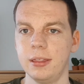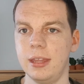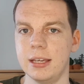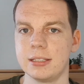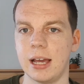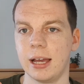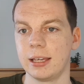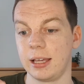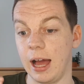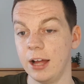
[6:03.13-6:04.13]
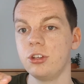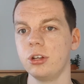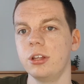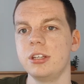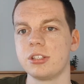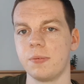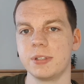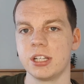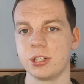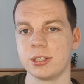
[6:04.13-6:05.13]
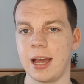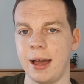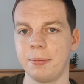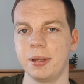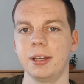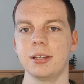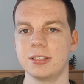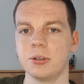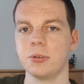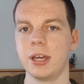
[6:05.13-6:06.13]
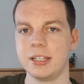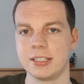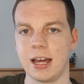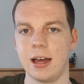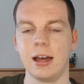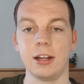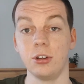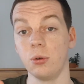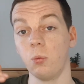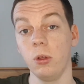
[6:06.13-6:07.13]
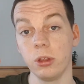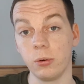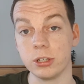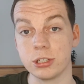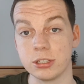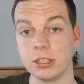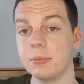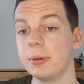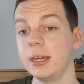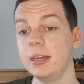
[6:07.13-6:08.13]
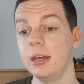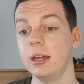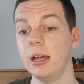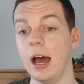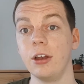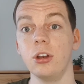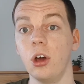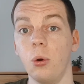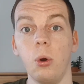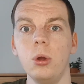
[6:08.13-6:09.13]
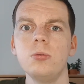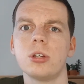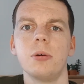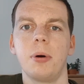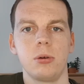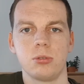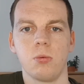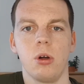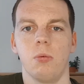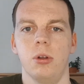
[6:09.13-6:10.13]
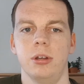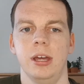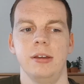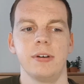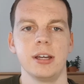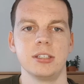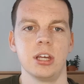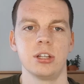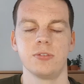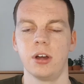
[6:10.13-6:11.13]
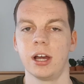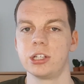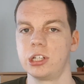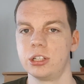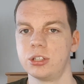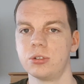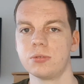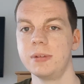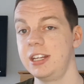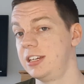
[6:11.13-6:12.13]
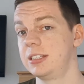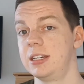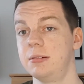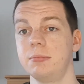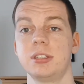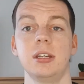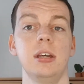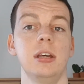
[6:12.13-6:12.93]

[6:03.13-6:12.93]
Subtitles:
This, I don't know these conversations are happening until they start. I don't know what the questions are going to be. I don't know who's going to post what one day. If I search for hashtag social media tips